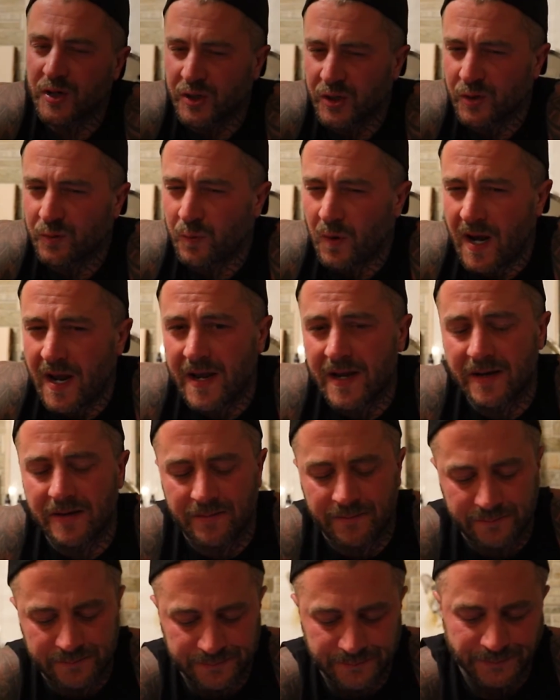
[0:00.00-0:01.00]
good way
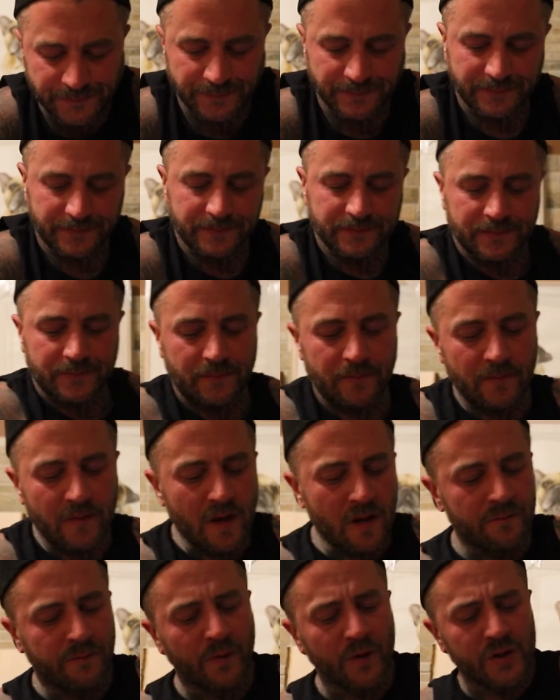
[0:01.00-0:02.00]

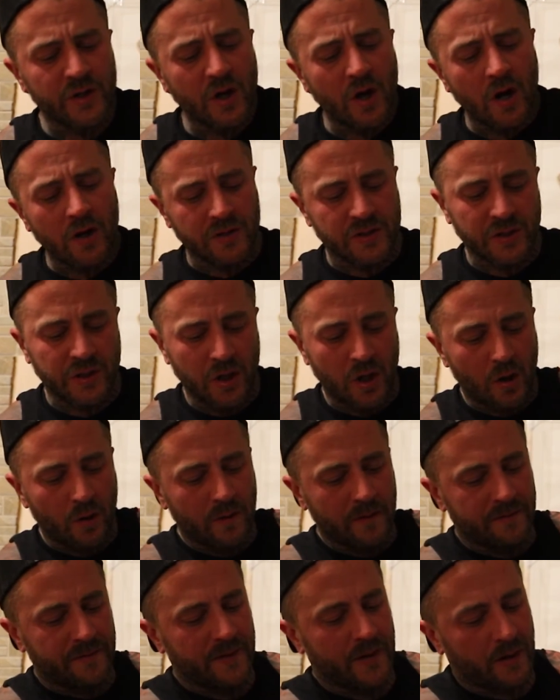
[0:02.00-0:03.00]
for a dog to go
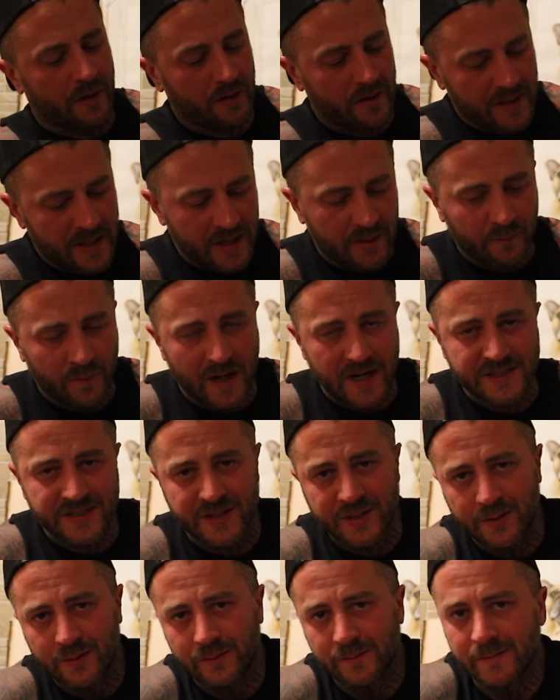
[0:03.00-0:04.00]
if they're in
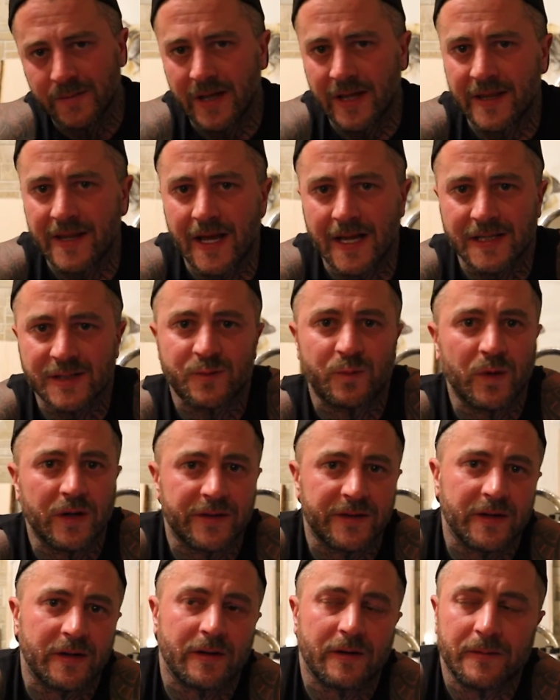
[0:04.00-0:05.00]
rescue, and that's
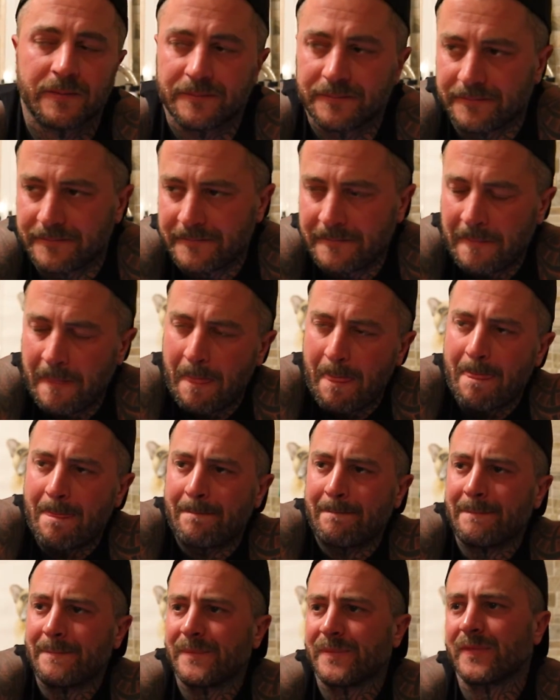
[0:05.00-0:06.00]
what they're
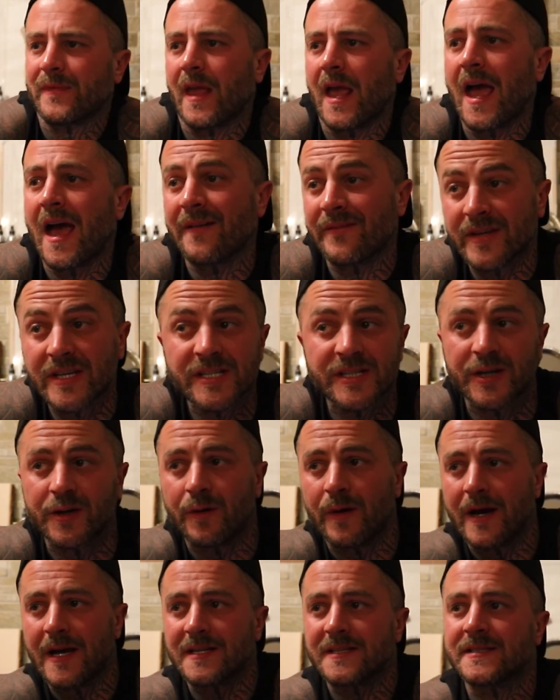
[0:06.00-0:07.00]
having to
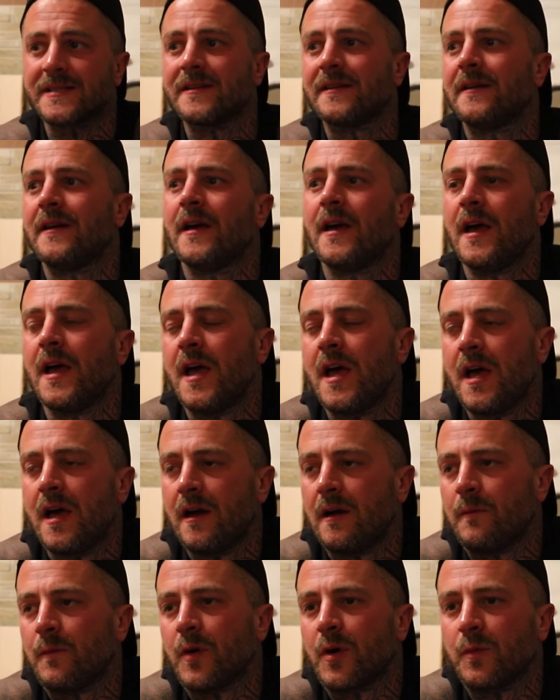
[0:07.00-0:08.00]
go as.
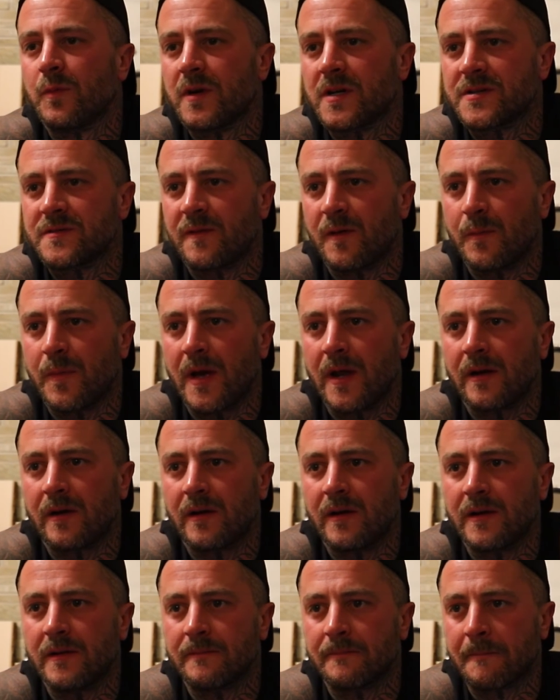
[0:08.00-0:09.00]
What a wish for
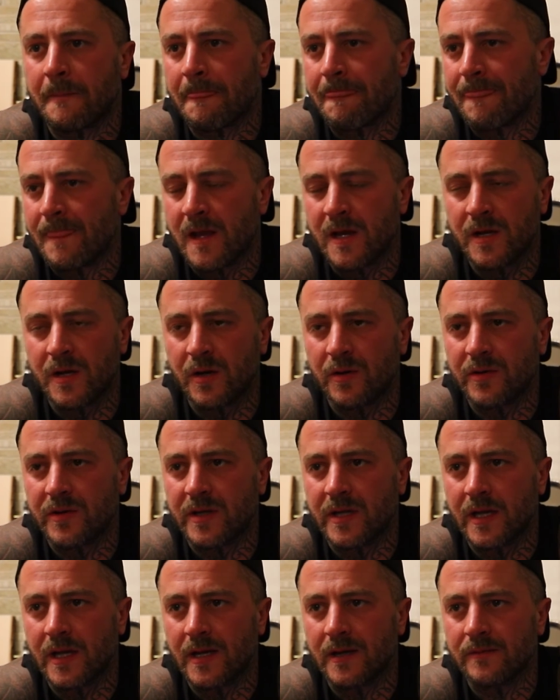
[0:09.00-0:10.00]
better. And you
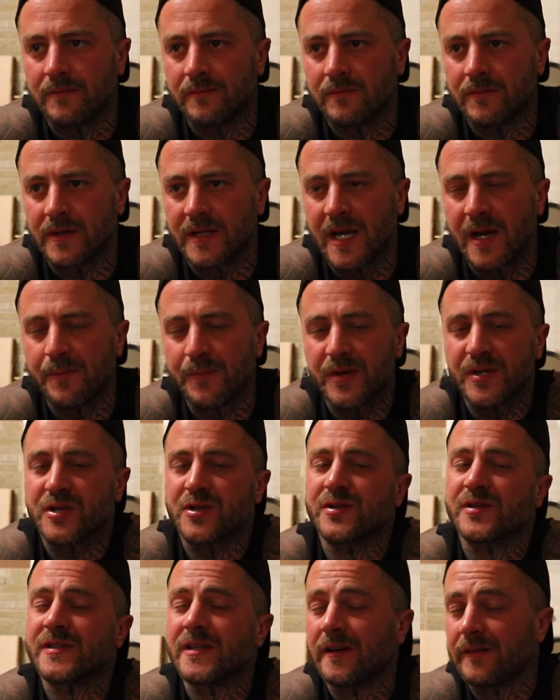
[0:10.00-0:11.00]
can't beat
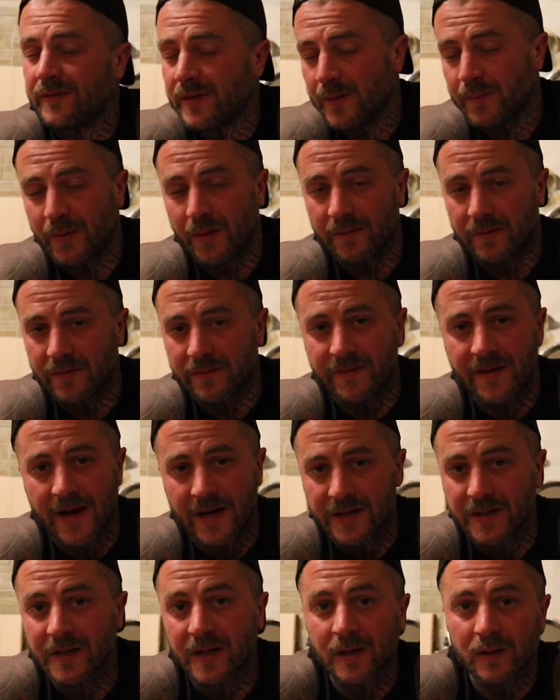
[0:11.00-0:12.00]
yourself up over the
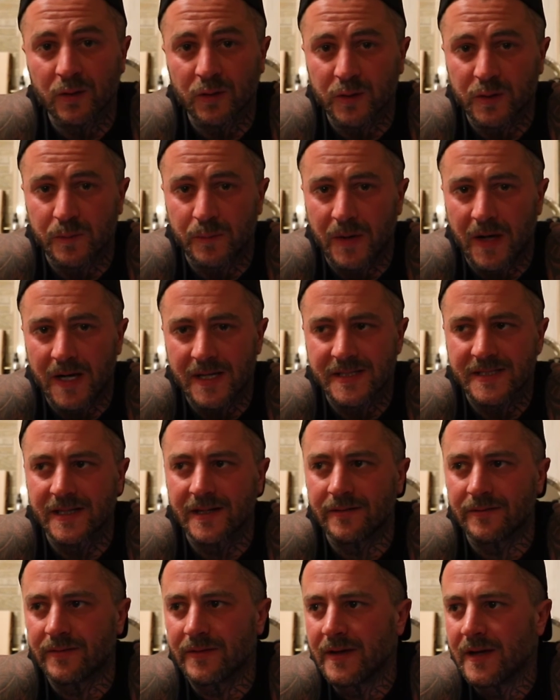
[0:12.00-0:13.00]
fact. You gotta look at the
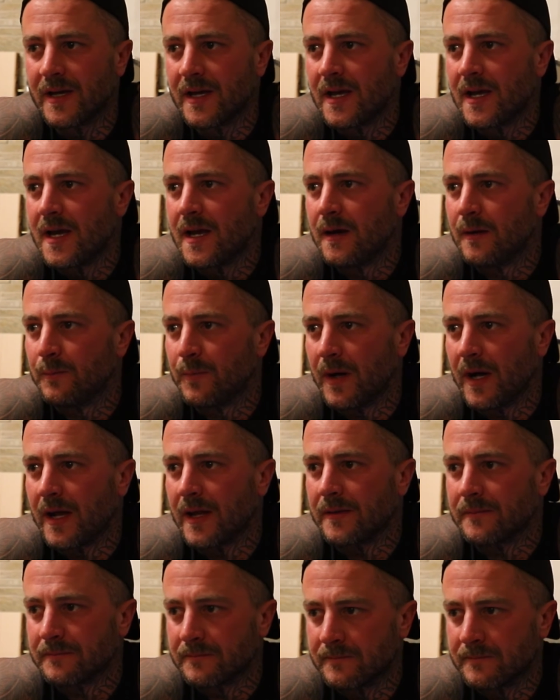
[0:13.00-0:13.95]
positive. But